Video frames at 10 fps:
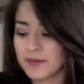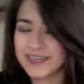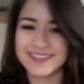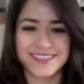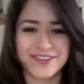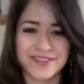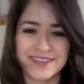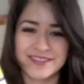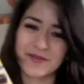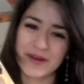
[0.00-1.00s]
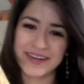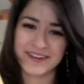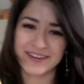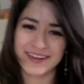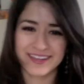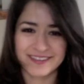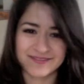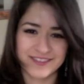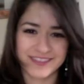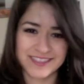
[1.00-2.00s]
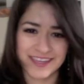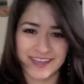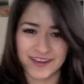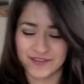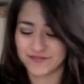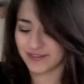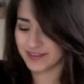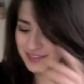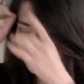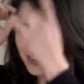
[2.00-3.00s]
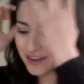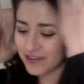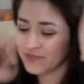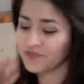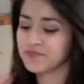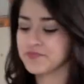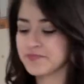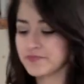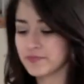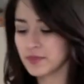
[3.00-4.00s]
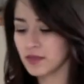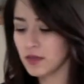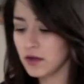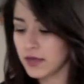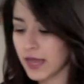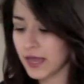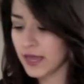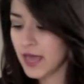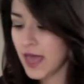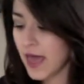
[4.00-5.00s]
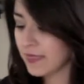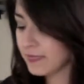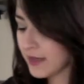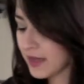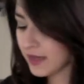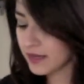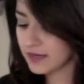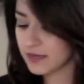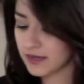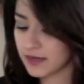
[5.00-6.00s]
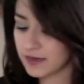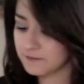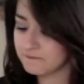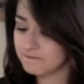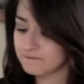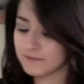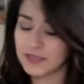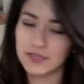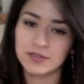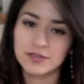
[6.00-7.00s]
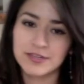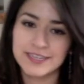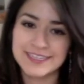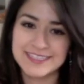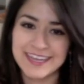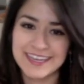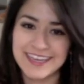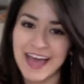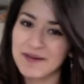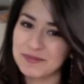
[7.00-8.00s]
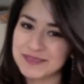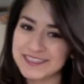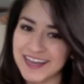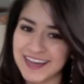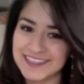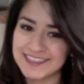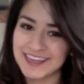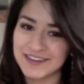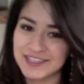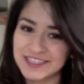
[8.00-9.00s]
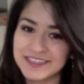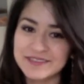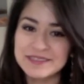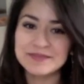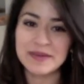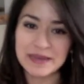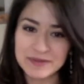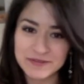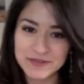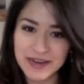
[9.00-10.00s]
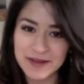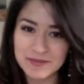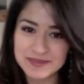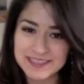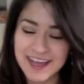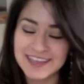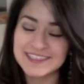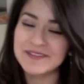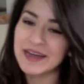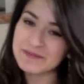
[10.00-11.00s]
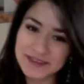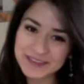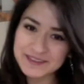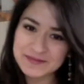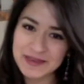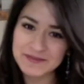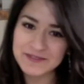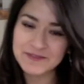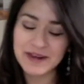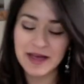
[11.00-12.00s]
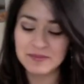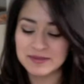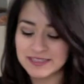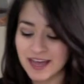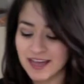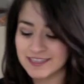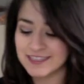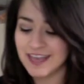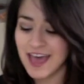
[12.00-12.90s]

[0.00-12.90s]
consider this a wet ingredient for the sake of this video. Okay, and then you're going to take applesauce. Now, she used baby food applesauce, so I'm going to use baby food applesauce.